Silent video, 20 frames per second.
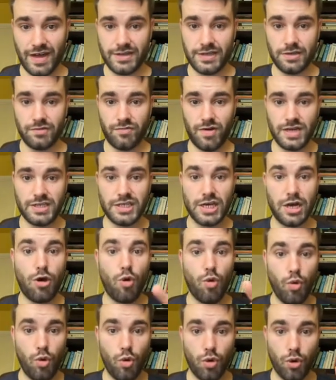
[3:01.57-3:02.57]
the writer,
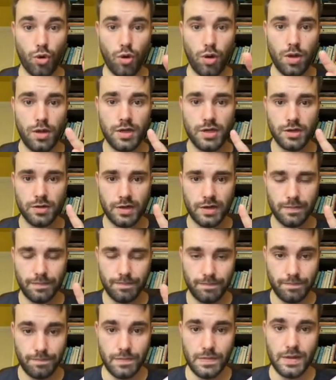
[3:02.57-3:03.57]
or,
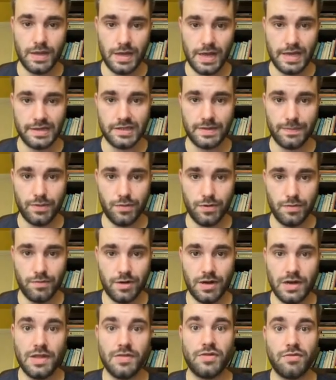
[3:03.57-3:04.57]
here's an important
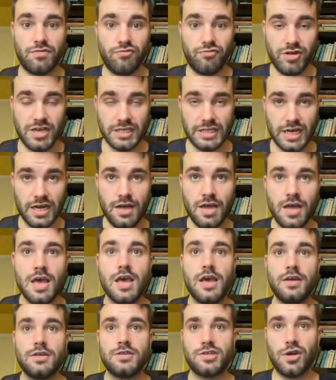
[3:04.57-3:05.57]
one, the reader.
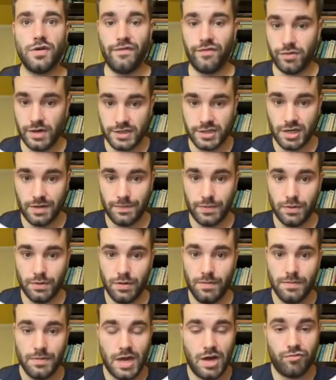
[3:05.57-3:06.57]
So, for
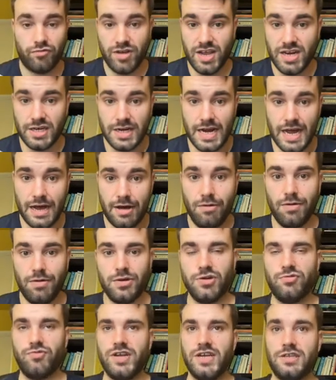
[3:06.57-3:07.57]
example, a reader now
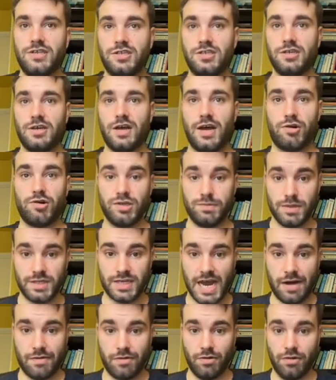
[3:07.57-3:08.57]
who reads A Christmas
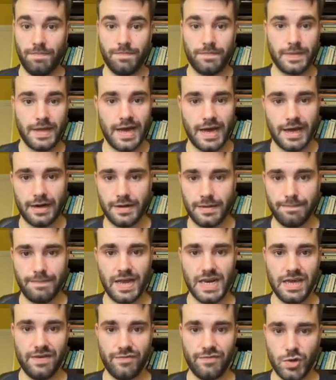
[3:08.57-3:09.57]
Carol, and
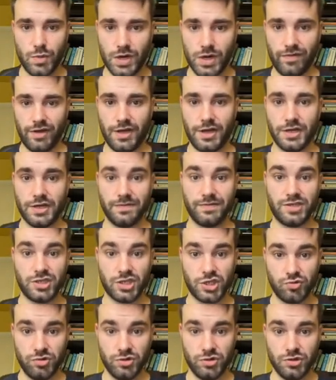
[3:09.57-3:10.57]
many of you will have heard of
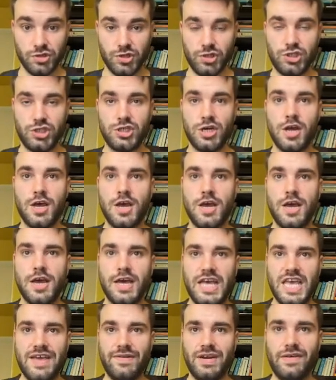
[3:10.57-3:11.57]
Scrooge,
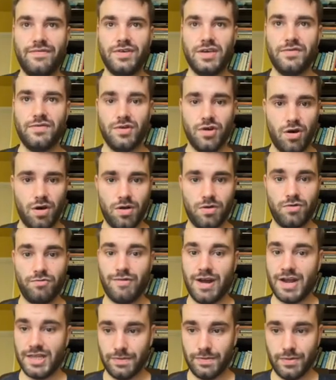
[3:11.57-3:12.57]
even if you've not
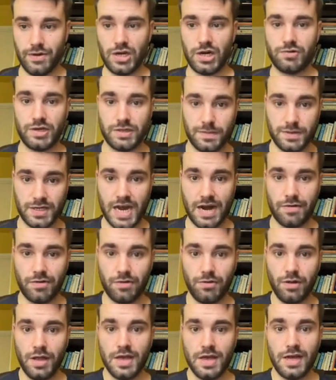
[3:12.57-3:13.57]
read the book A Christmas
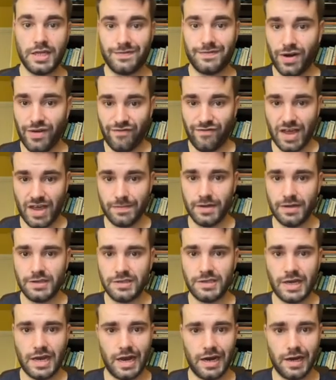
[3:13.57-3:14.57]
Carol. It's very
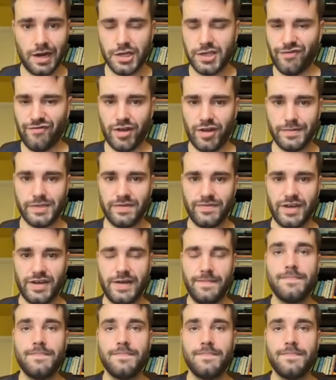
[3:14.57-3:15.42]
famous, loads of films of it,